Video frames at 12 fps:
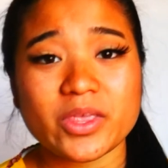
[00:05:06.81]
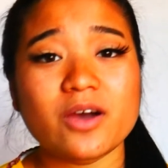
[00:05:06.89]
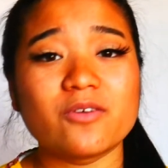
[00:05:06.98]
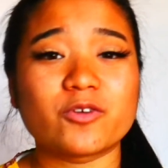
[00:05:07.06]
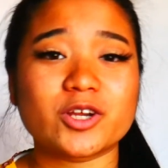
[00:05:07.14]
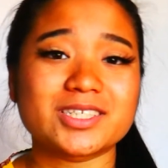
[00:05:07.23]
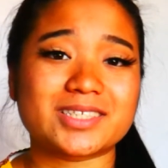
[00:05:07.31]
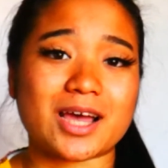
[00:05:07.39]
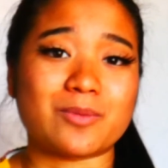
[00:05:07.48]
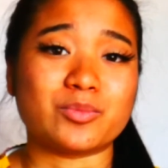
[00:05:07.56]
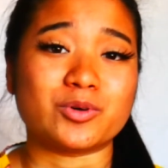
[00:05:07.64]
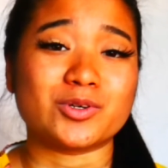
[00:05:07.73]
For
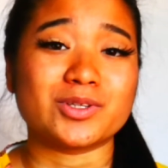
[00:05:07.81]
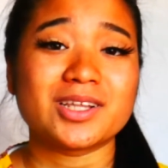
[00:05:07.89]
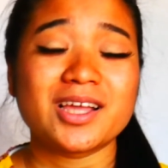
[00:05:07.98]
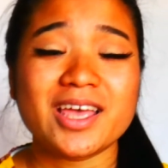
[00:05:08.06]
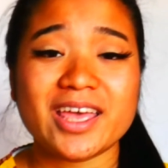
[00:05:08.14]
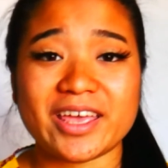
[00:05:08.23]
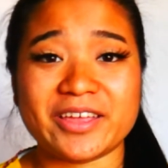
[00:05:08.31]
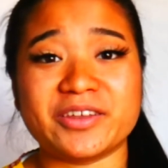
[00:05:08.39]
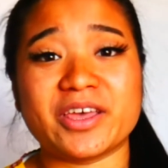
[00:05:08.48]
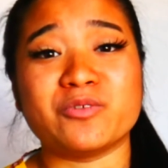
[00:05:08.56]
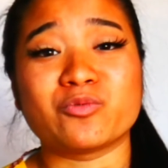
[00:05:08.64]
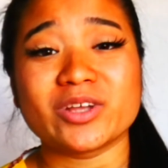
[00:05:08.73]
example, in
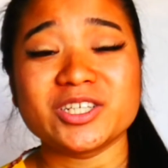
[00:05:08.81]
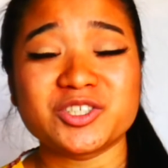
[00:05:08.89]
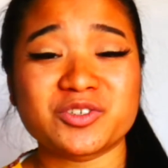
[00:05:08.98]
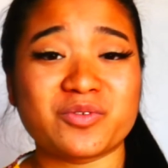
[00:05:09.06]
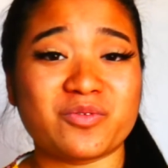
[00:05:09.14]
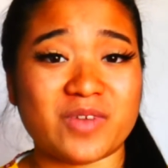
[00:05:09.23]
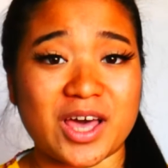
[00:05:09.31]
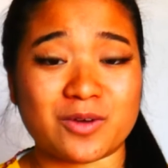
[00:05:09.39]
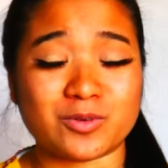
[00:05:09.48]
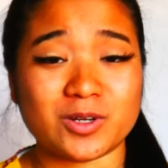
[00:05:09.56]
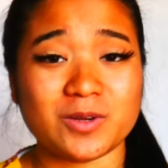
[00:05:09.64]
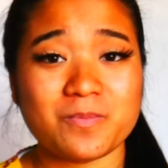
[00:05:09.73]
enriched
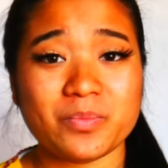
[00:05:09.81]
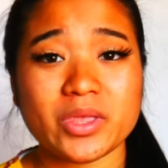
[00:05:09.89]
flour,